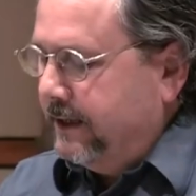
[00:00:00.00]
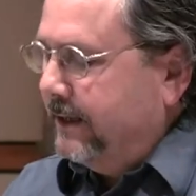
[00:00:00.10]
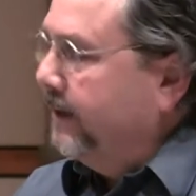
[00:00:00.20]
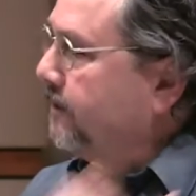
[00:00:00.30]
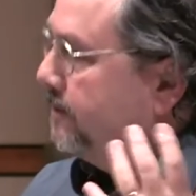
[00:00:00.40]

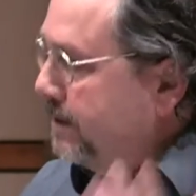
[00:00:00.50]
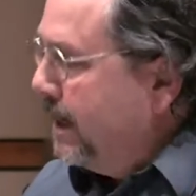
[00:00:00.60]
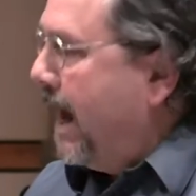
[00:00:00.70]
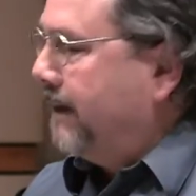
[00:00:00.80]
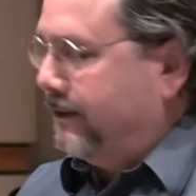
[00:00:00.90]
is
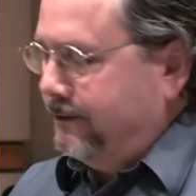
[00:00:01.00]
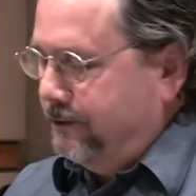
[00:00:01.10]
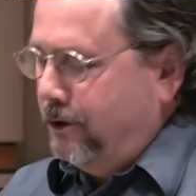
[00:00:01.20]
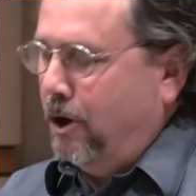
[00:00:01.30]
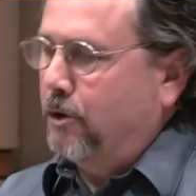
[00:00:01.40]
not
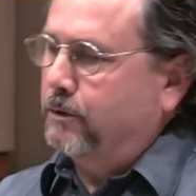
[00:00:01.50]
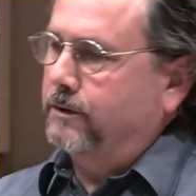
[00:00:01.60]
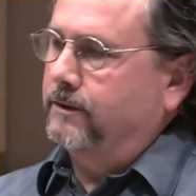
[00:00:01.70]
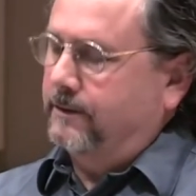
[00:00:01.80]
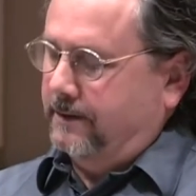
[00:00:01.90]

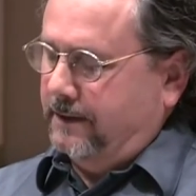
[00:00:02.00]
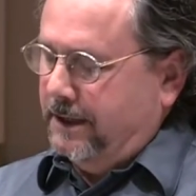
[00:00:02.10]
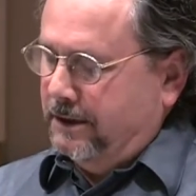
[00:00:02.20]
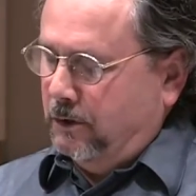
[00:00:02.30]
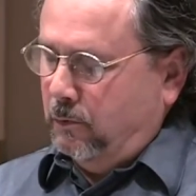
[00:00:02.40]
known
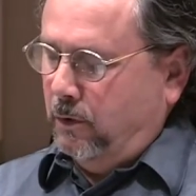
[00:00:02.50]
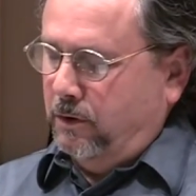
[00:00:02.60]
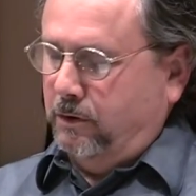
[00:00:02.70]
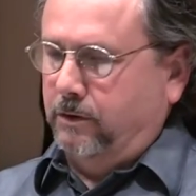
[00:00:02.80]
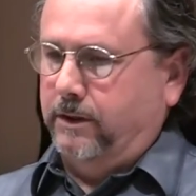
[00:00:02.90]
in the
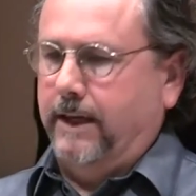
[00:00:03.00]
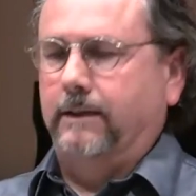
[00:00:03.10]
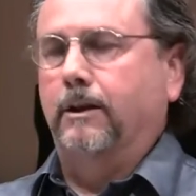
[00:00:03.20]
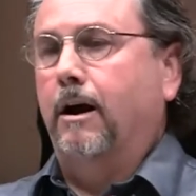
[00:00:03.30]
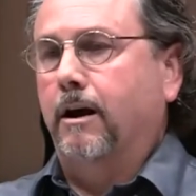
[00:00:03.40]
world at
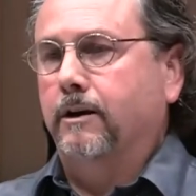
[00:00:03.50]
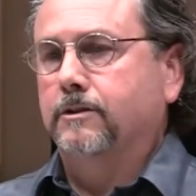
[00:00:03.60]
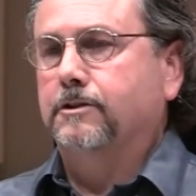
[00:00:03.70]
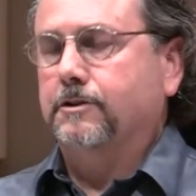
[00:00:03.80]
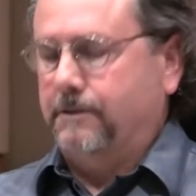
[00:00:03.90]

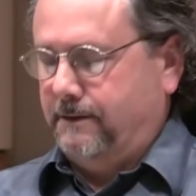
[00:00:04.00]
large.